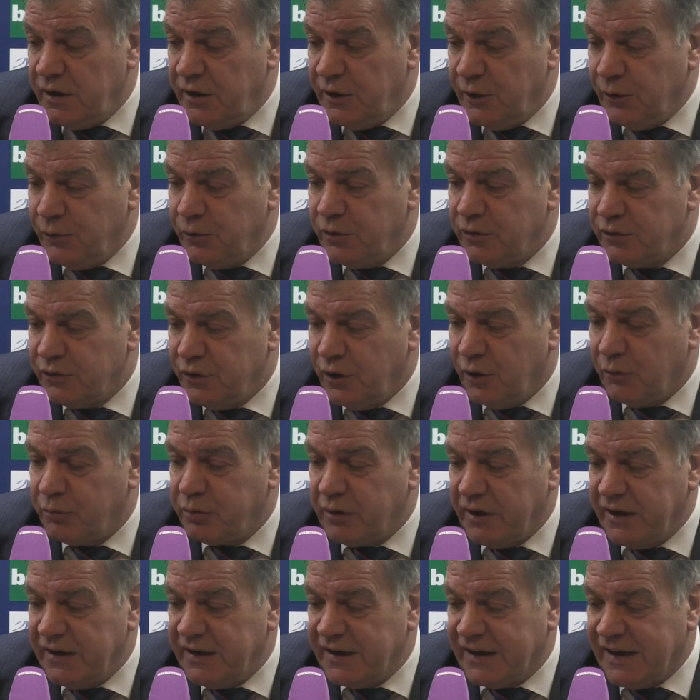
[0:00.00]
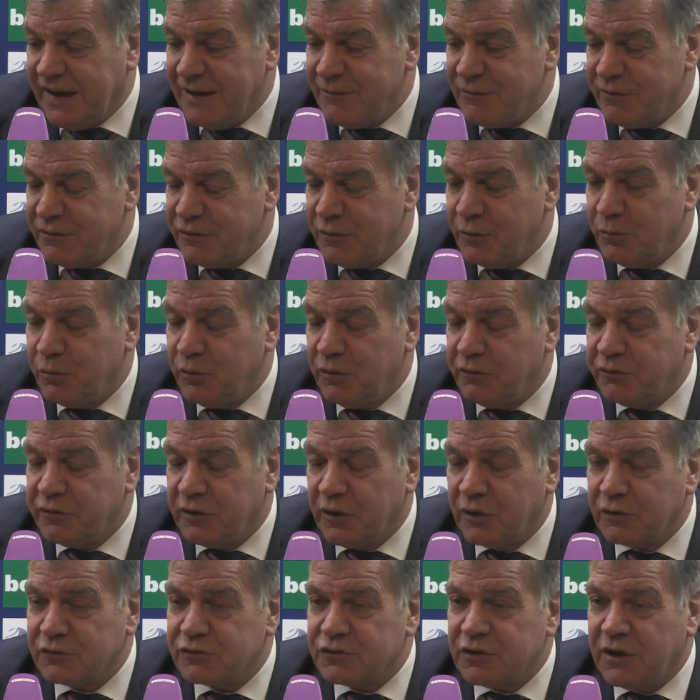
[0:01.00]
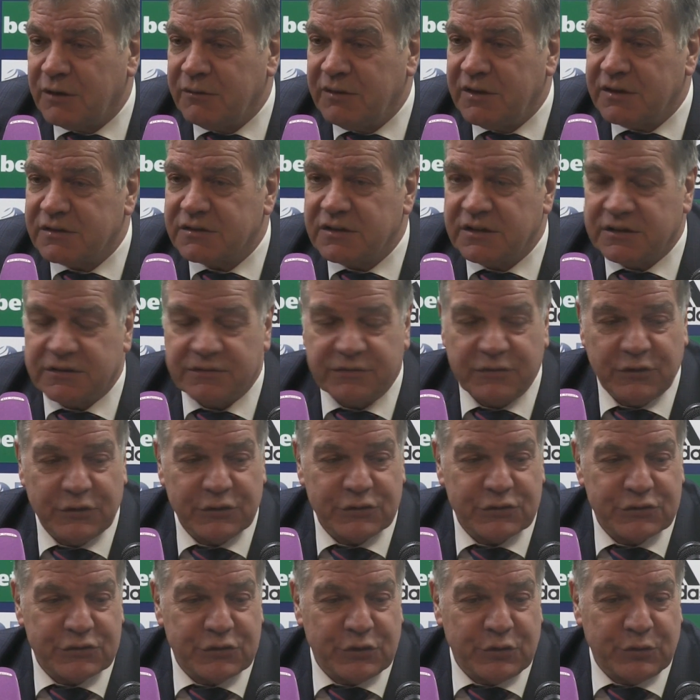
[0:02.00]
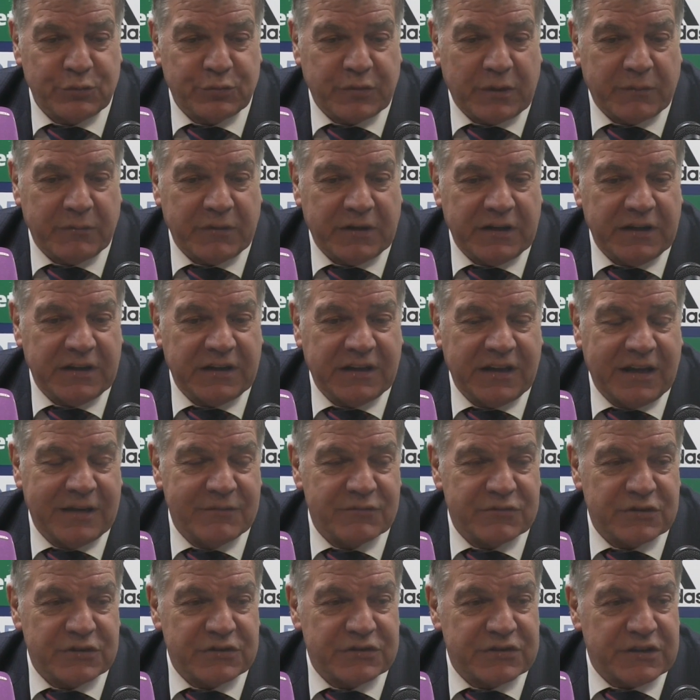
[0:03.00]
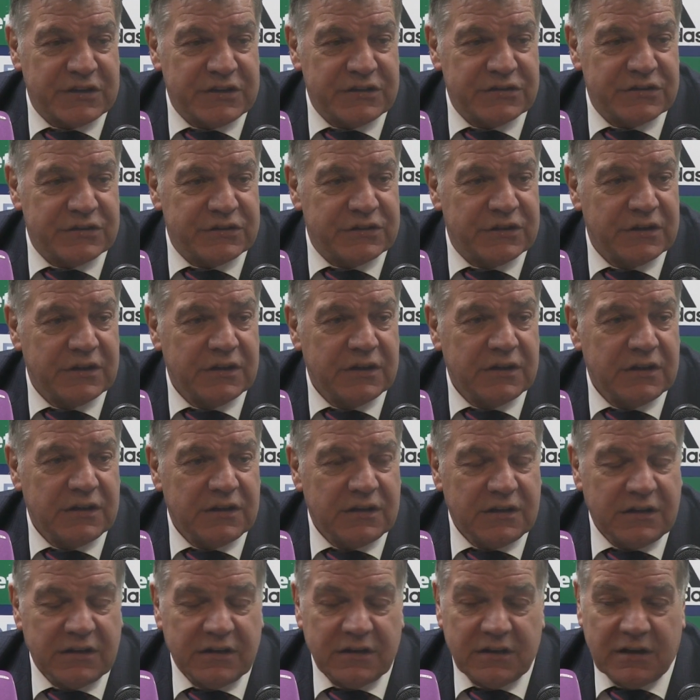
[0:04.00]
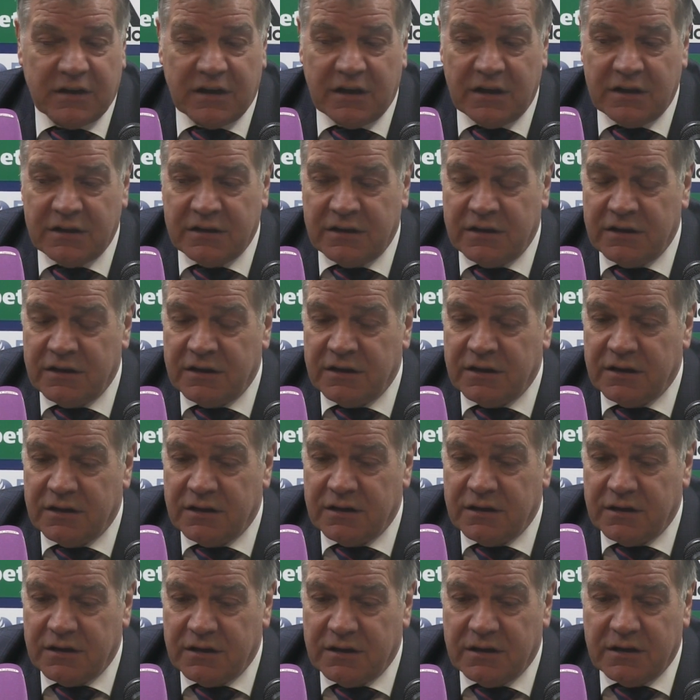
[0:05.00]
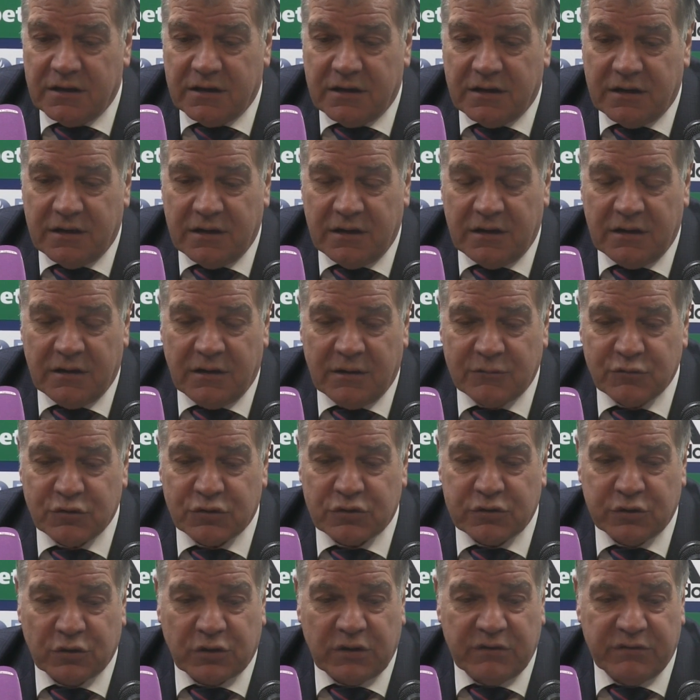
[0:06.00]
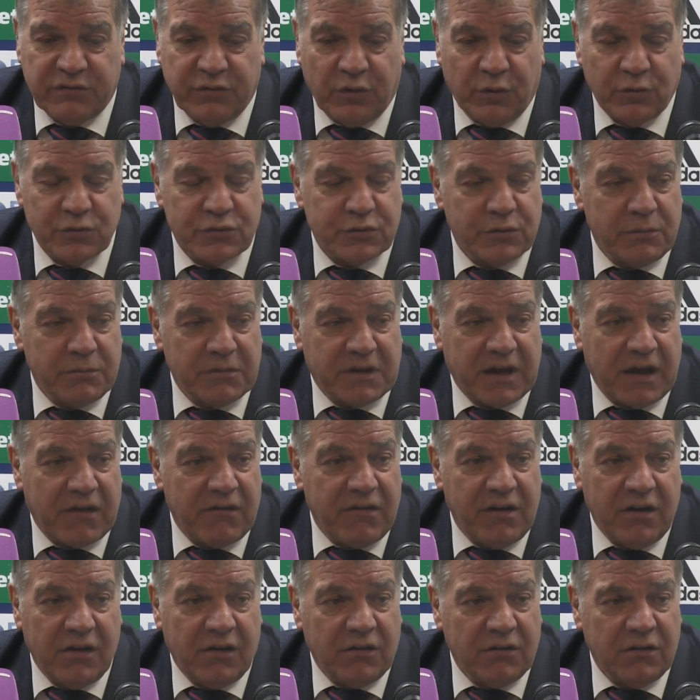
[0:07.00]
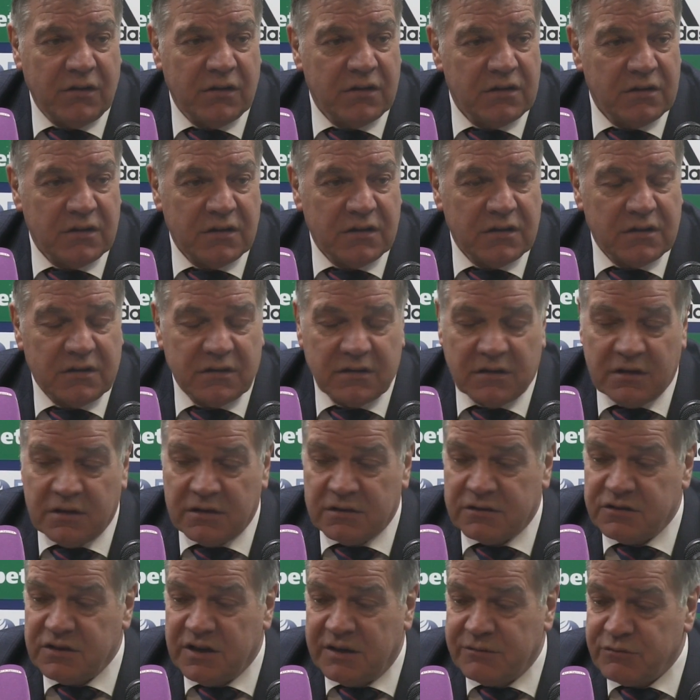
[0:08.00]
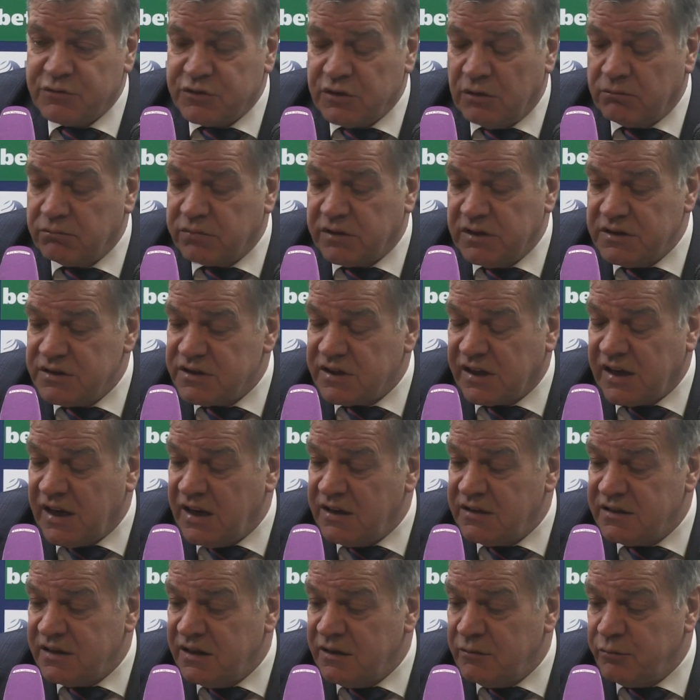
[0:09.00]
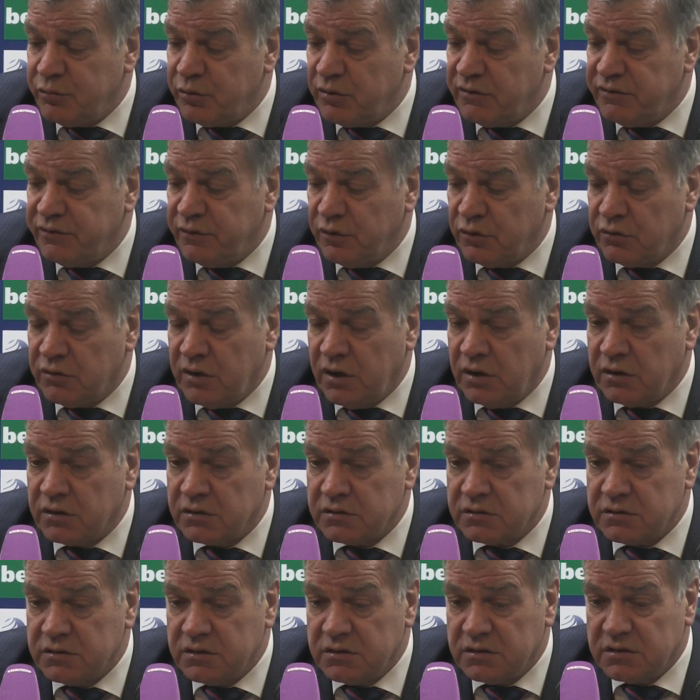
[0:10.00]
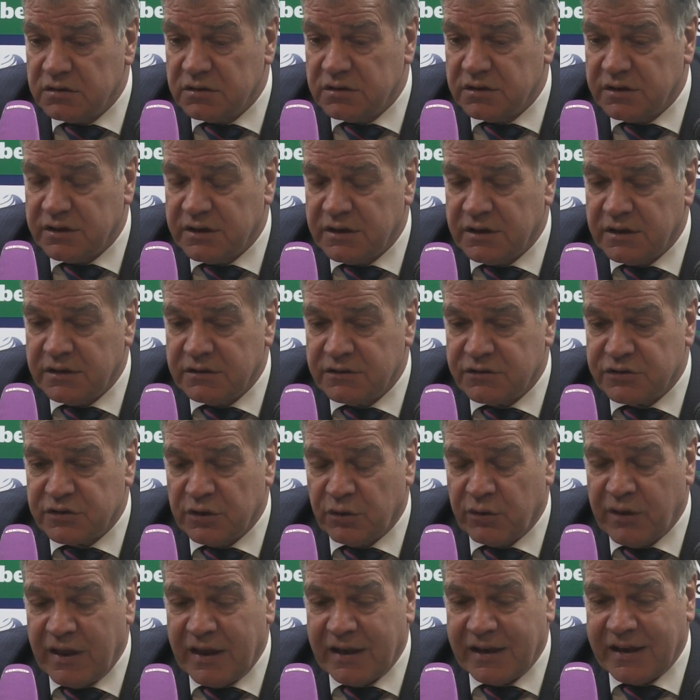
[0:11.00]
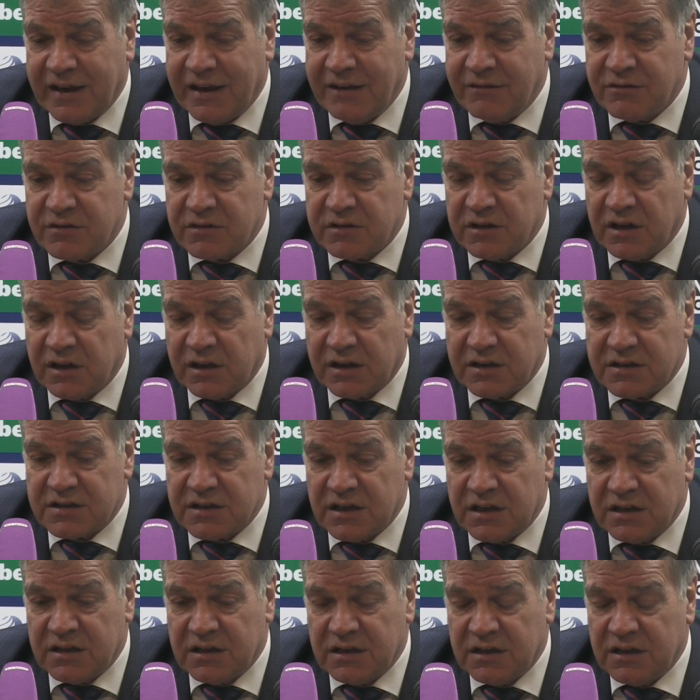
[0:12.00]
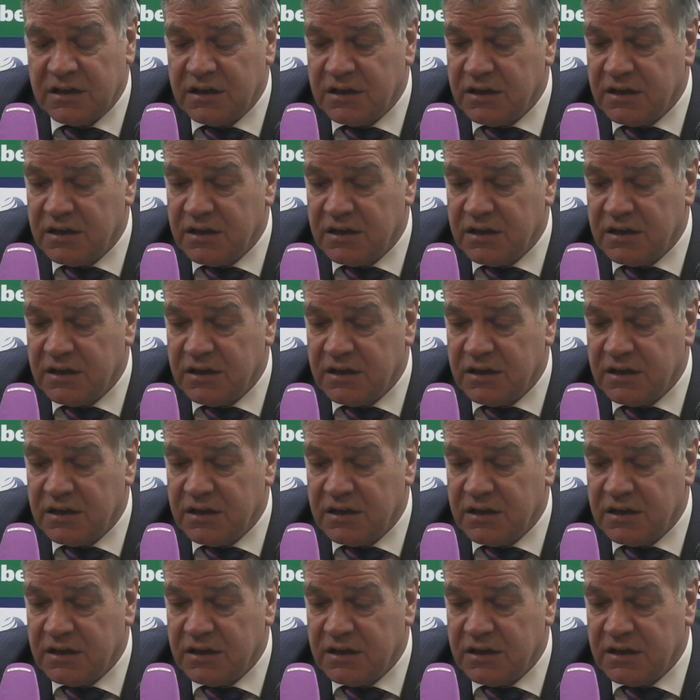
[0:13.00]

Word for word: you know, not played a game of football for a long time. That's his first two Premier League games this season. And, uh, you know, I'm just looking forward to him carrying on. And James Tomkins, again, didn't put a foot wrong. And so that gave us, like I said,